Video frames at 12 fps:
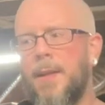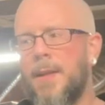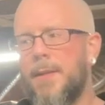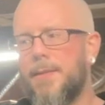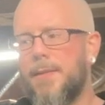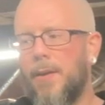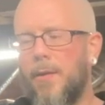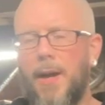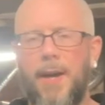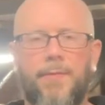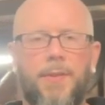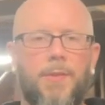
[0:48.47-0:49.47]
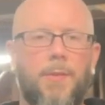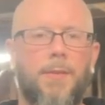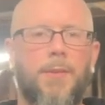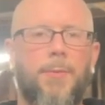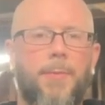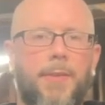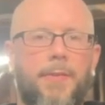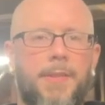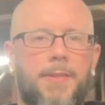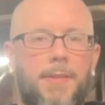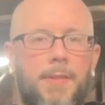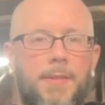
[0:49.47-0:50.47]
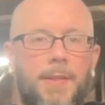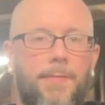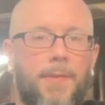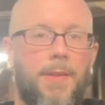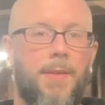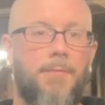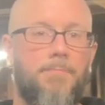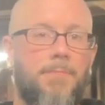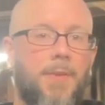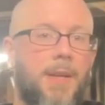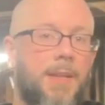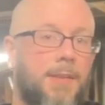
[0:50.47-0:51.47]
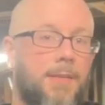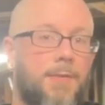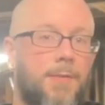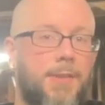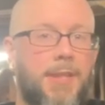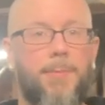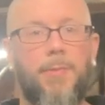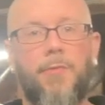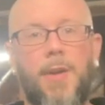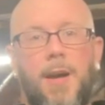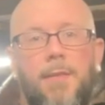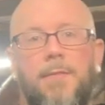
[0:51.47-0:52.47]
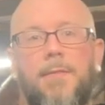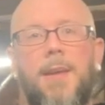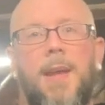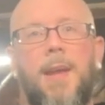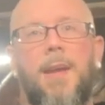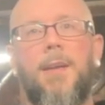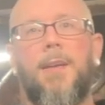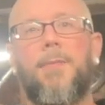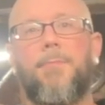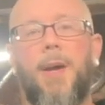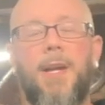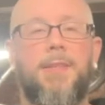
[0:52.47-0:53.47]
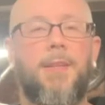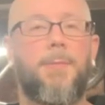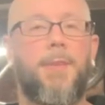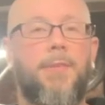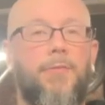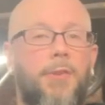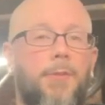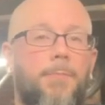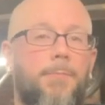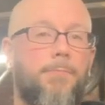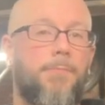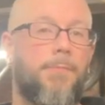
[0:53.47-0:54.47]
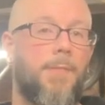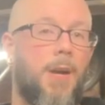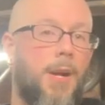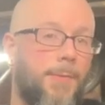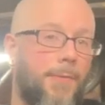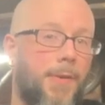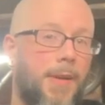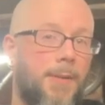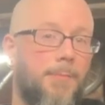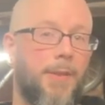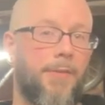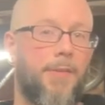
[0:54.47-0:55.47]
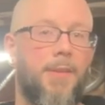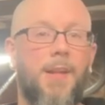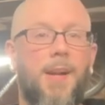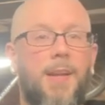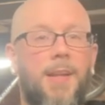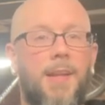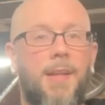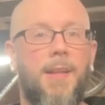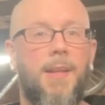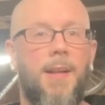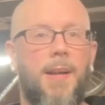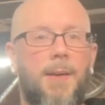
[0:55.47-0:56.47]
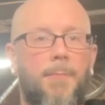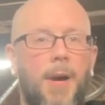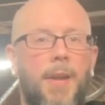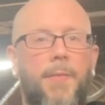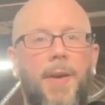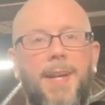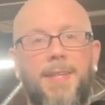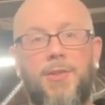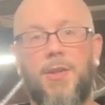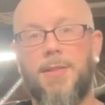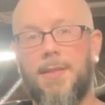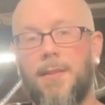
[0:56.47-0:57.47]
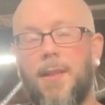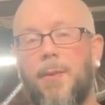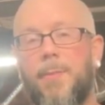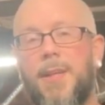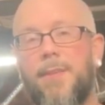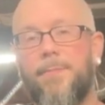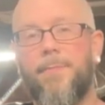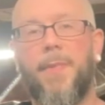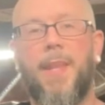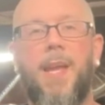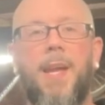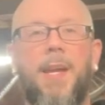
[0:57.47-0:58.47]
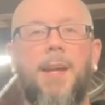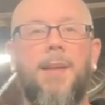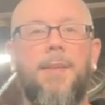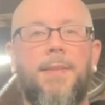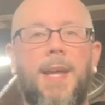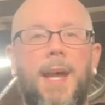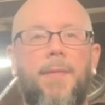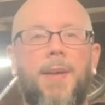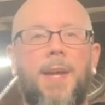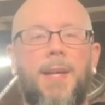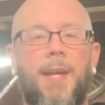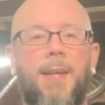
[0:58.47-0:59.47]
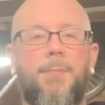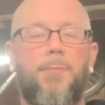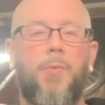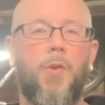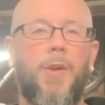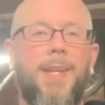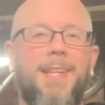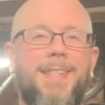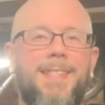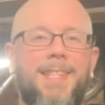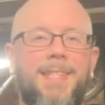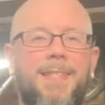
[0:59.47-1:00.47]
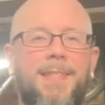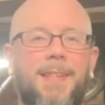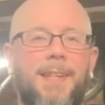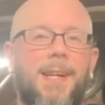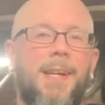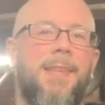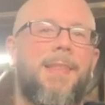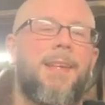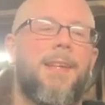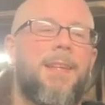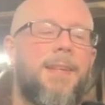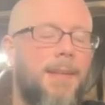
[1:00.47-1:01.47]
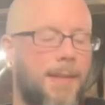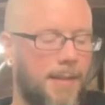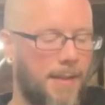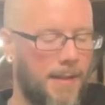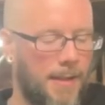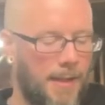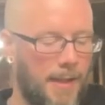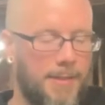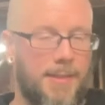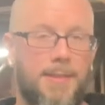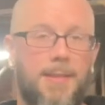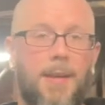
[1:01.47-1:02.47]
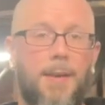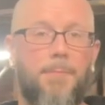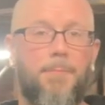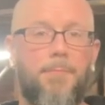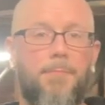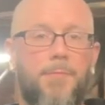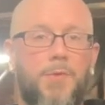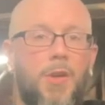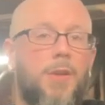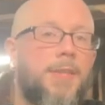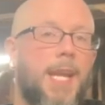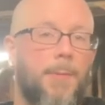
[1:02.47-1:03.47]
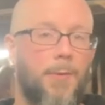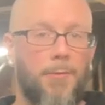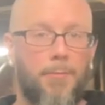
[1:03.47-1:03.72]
So after doing a little bit of research, I figured I can do a cheaper route and buy something from Harbor Freight, believe it or not, modify it just a little bit, and have a pretty decent, I think, just a turntable,